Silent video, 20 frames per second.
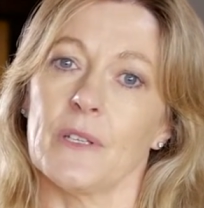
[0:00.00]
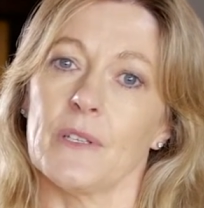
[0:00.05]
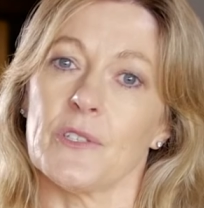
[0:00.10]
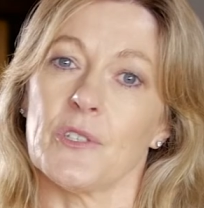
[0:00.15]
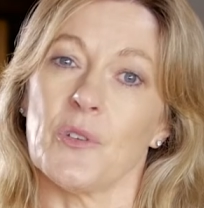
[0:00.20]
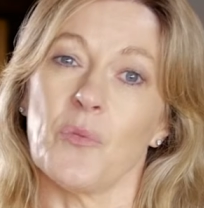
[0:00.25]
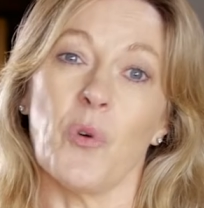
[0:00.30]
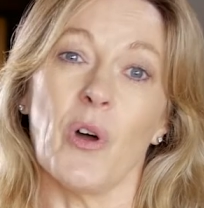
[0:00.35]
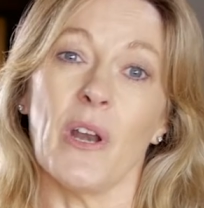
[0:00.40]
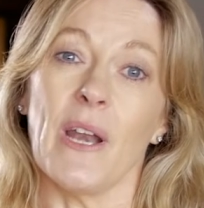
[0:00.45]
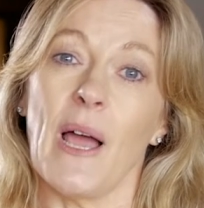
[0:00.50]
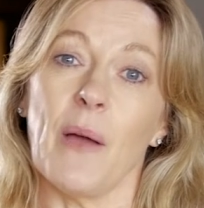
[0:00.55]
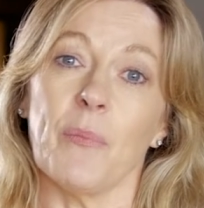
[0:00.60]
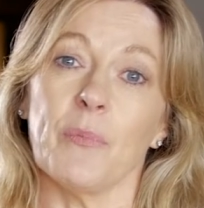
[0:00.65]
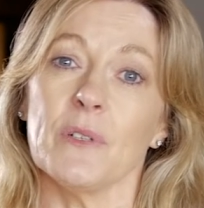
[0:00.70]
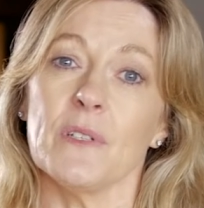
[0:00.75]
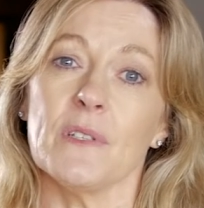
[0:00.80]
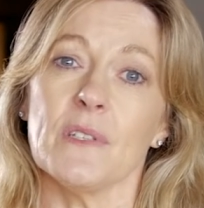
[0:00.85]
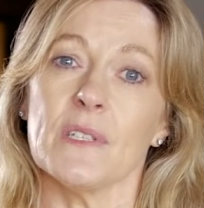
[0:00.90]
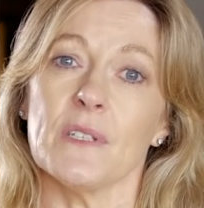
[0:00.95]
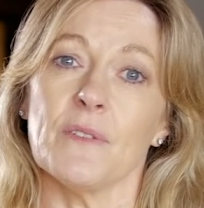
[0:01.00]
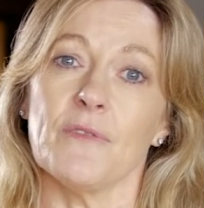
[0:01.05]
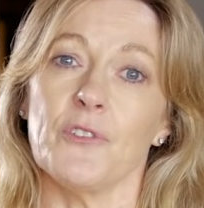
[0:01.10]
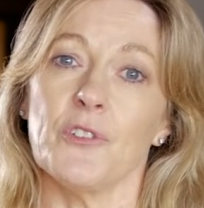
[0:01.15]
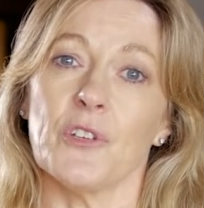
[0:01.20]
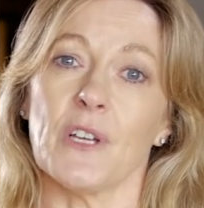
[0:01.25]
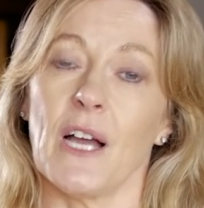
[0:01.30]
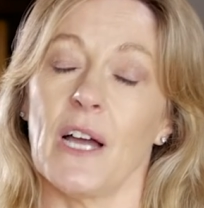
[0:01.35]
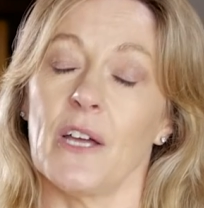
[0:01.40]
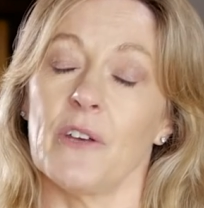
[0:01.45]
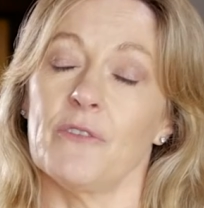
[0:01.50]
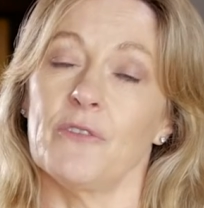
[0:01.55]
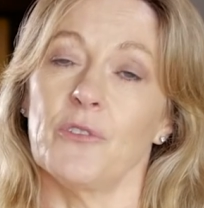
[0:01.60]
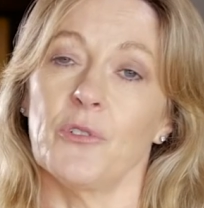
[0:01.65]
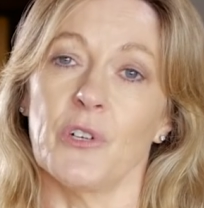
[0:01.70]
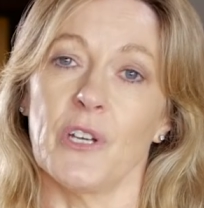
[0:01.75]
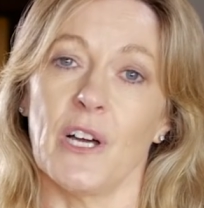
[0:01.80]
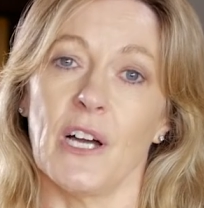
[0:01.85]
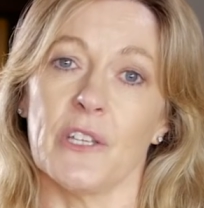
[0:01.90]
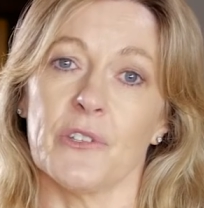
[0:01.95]
So what happens if you can't
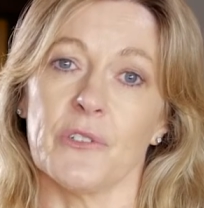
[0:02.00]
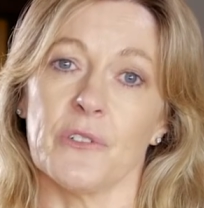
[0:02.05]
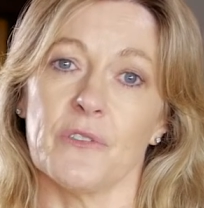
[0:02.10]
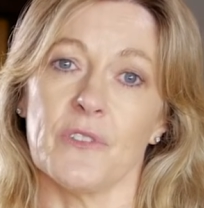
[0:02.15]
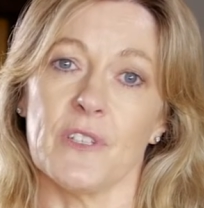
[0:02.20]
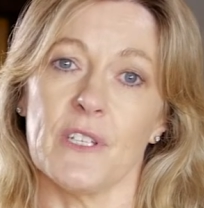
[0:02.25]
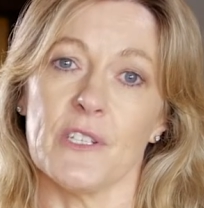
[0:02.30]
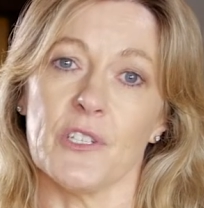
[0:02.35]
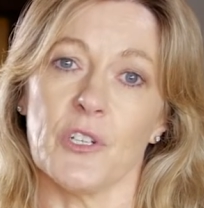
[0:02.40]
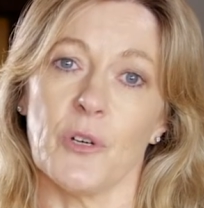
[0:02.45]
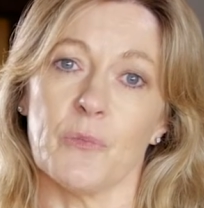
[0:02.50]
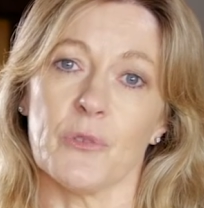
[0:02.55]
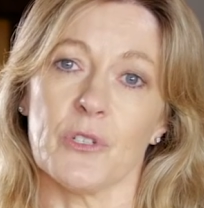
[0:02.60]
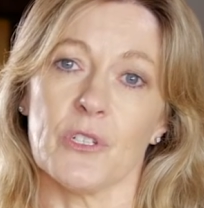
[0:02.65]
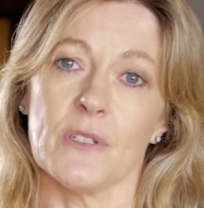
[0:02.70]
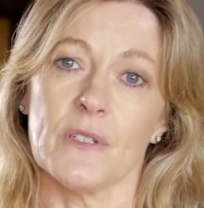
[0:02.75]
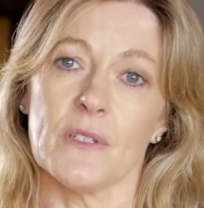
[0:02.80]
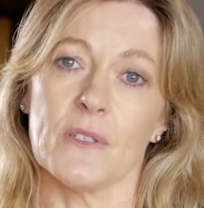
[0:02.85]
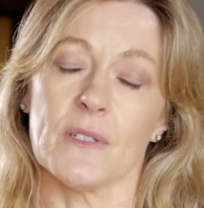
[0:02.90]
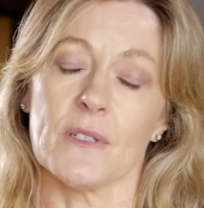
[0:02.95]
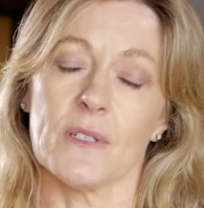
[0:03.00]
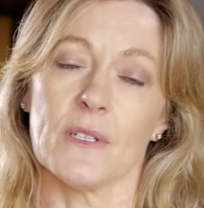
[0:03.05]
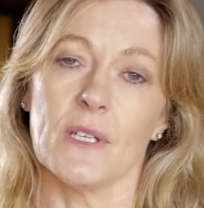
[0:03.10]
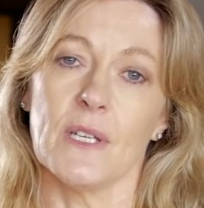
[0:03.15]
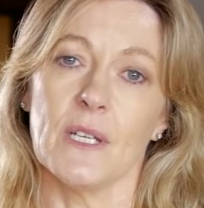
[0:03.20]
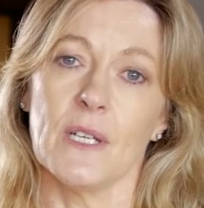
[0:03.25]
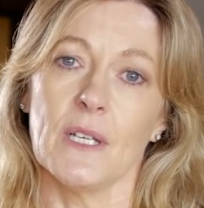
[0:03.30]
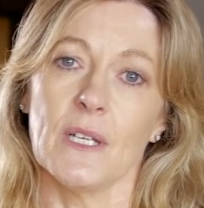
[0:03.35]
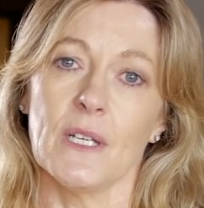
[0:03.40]
afford either of these options?